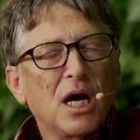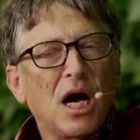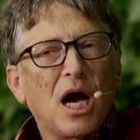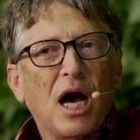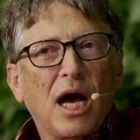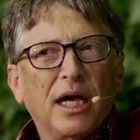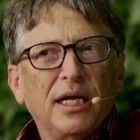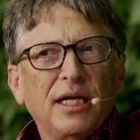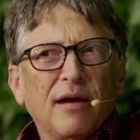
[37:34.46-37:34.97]

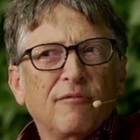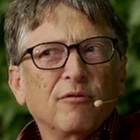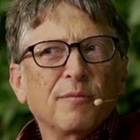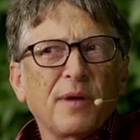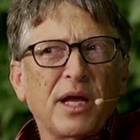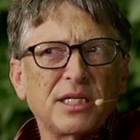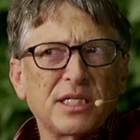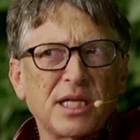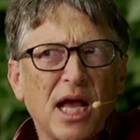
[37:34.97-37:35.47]
I never
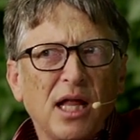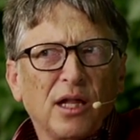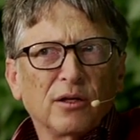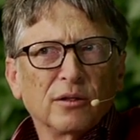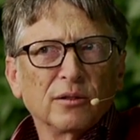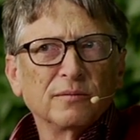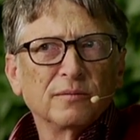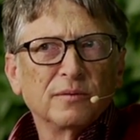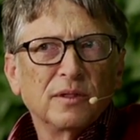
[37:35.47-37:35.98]
met
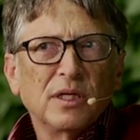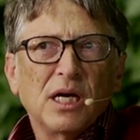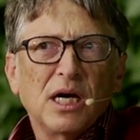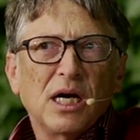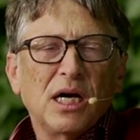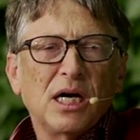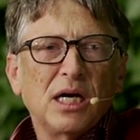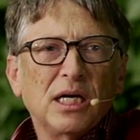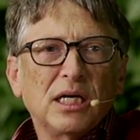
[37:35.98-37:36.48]
Teller.
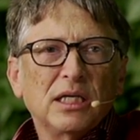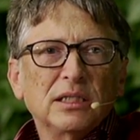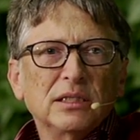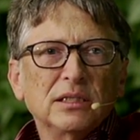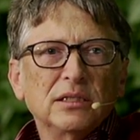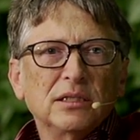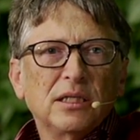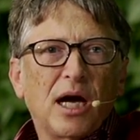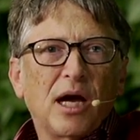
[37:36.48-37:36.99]

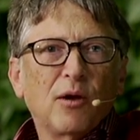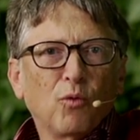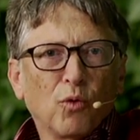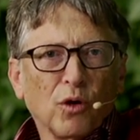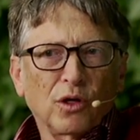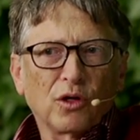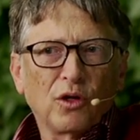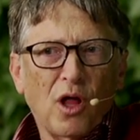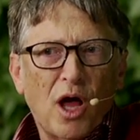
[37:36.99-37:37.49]
I
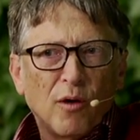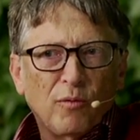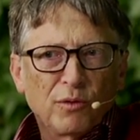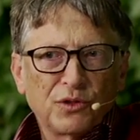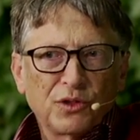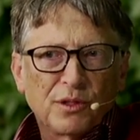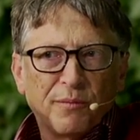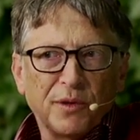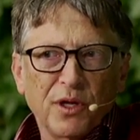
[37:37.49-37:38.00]
work a lot
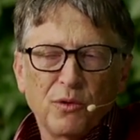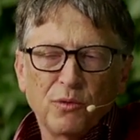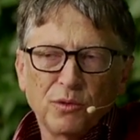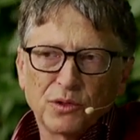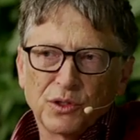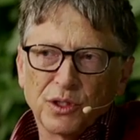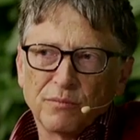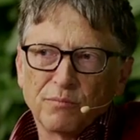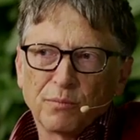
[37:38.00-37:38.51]
with somebody who
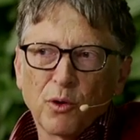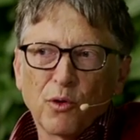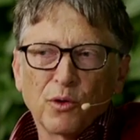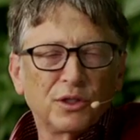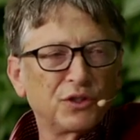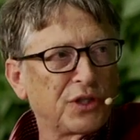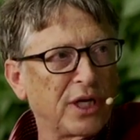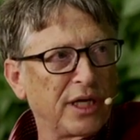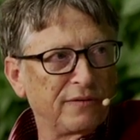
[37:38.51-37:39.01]
was a
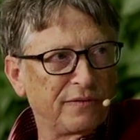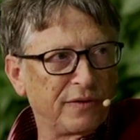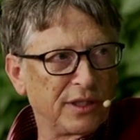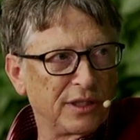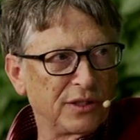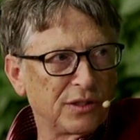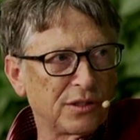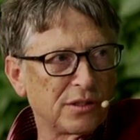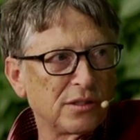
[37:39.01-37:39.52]
protege of
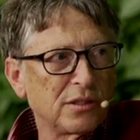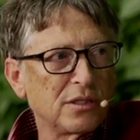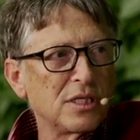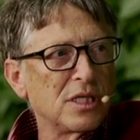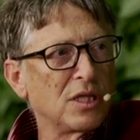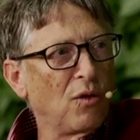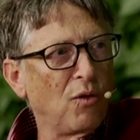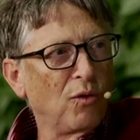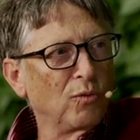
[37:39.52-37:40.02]
his,
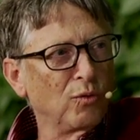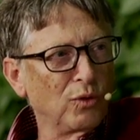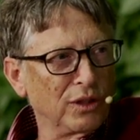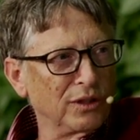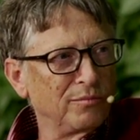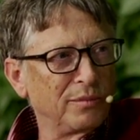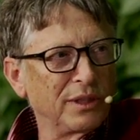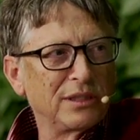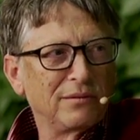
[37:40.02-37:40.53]
Lowell
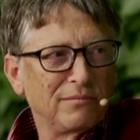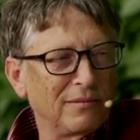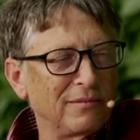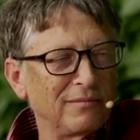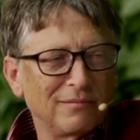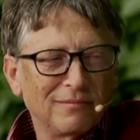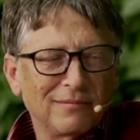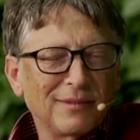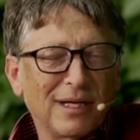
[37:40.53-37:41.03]
Wood, but
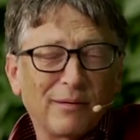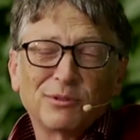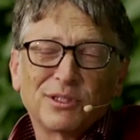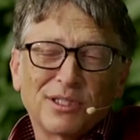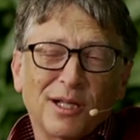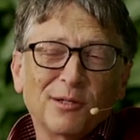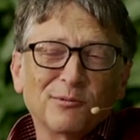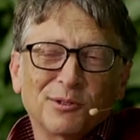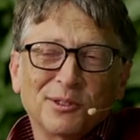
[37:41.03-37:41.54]
Edward
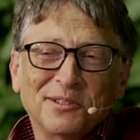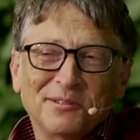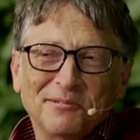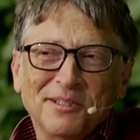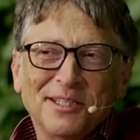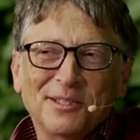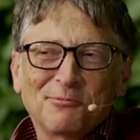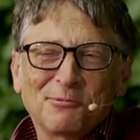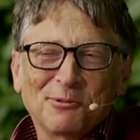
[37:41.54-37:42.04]
Teller was an
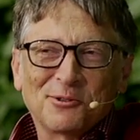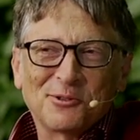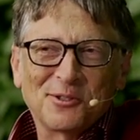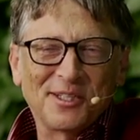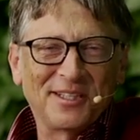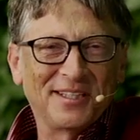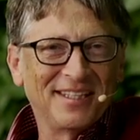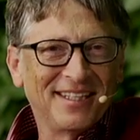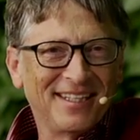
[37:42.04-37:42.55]

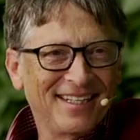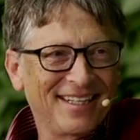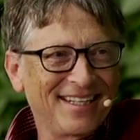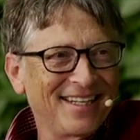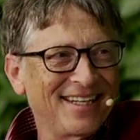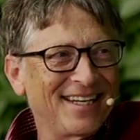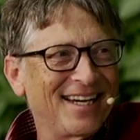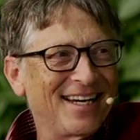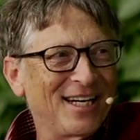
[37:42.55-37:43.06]
interesting
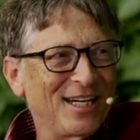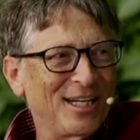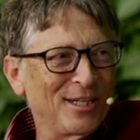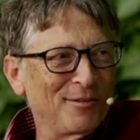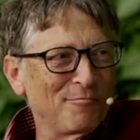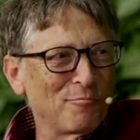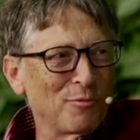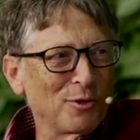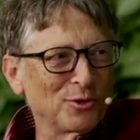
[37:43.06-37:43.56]

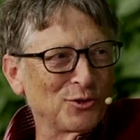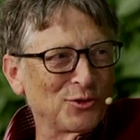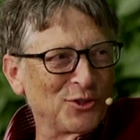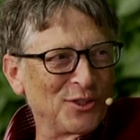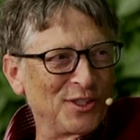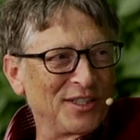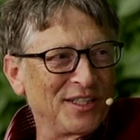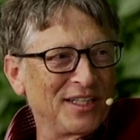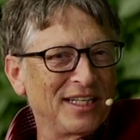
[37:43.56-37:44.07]

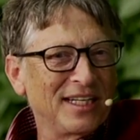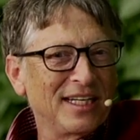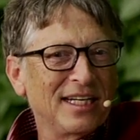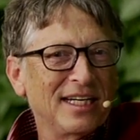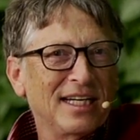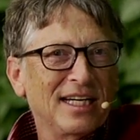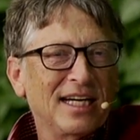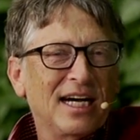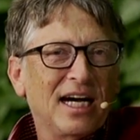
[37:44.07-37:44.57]
person.
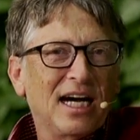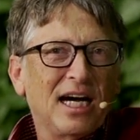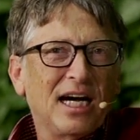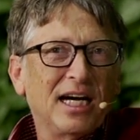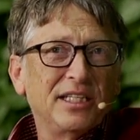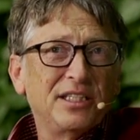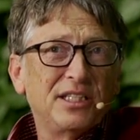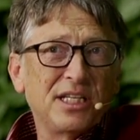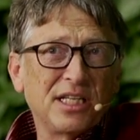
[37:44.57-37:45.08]

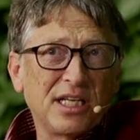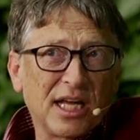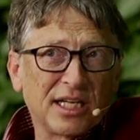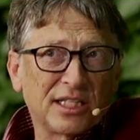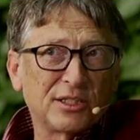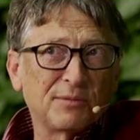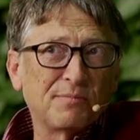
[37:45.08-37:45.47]
I did get to